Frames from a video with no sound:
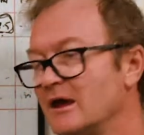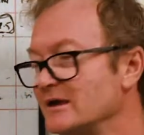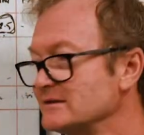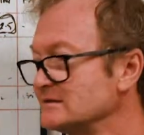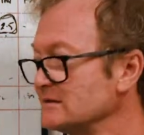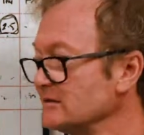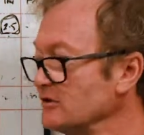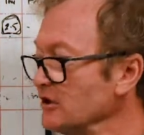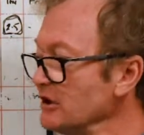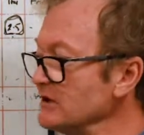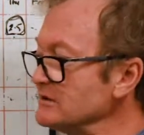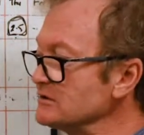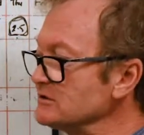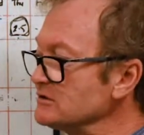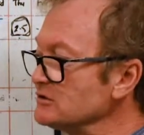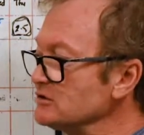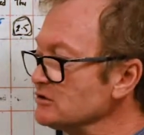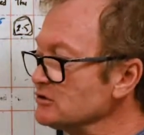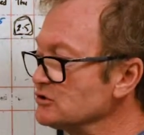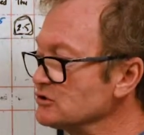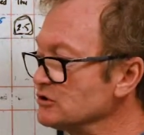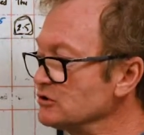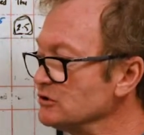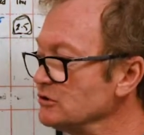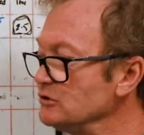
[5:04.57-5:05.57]
So these are
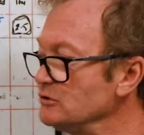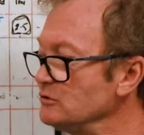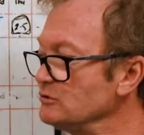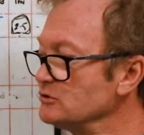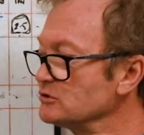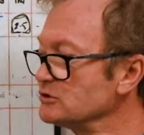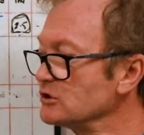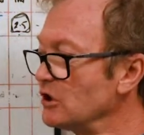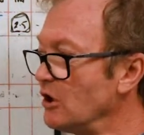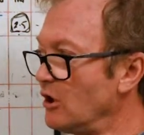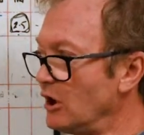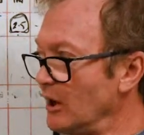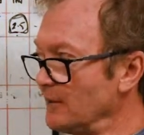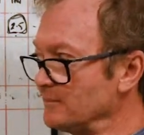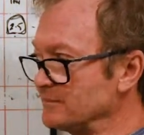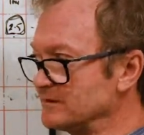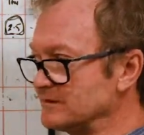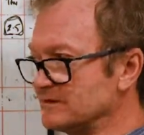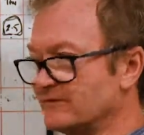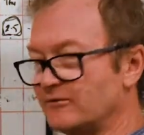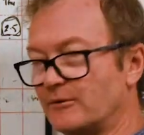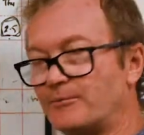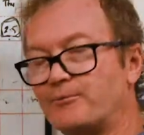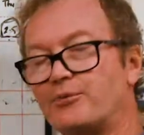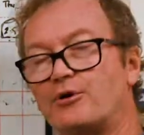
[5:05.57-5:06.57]
the two
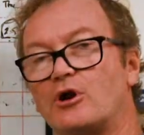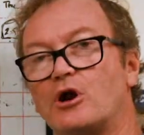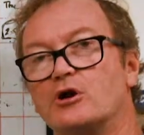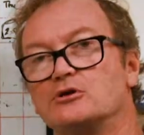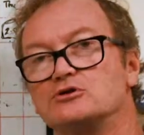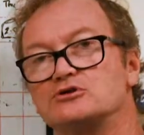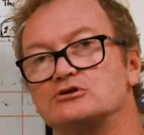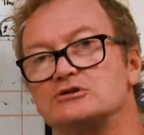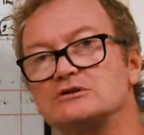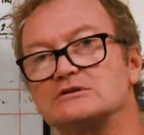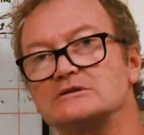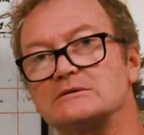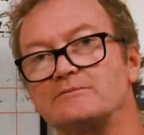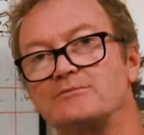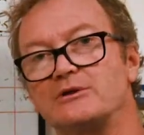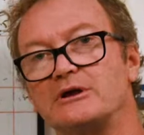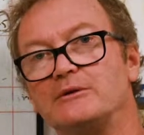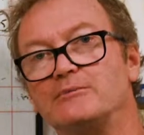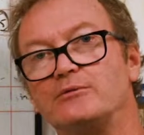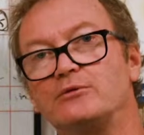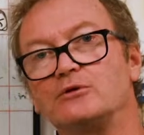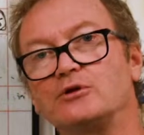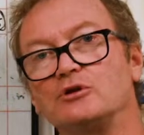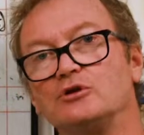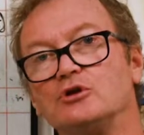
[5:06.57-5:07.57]
types of approaches that
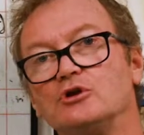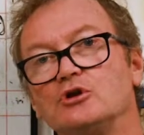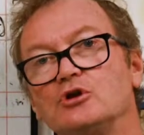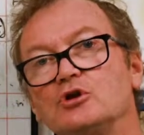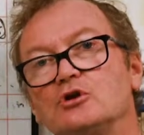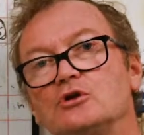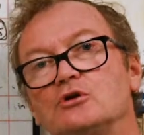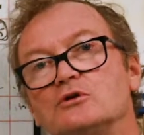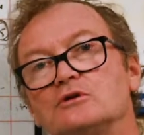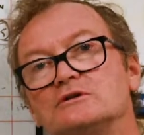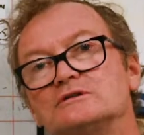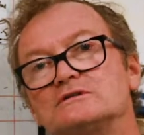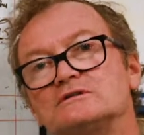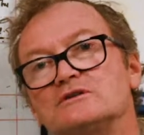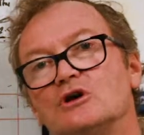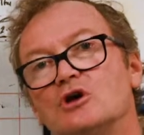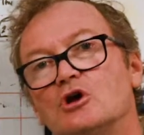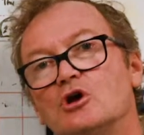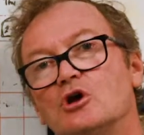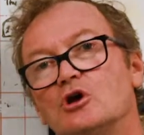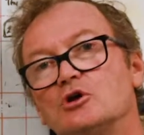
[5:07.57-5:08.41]
people can use